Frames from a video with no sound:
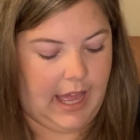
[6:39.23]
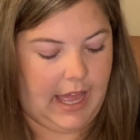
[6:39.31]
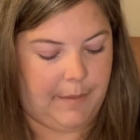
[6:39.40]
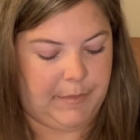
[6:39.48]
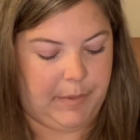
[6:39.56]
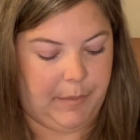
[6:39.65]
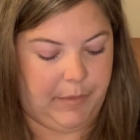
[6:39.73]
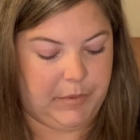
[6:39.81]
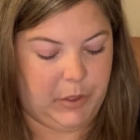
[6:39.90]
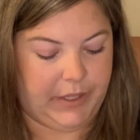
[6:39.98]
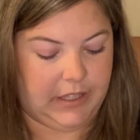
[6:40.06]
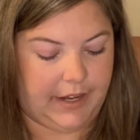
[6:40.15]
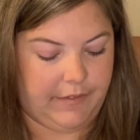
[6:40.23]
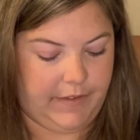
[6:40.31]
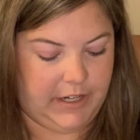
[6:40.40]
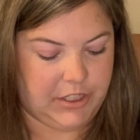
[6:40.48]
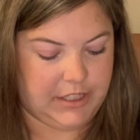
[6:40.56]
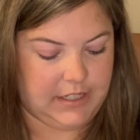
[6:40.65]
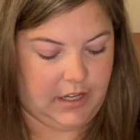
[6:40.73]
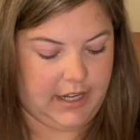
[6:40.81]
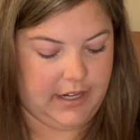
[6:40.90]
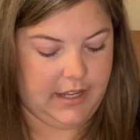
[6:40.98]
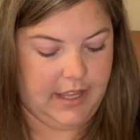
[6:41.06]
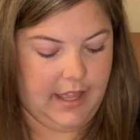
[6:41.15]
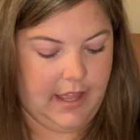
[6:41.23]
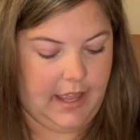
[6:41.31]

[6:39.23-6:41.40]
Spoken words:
that people have been doing a lot of finishes on.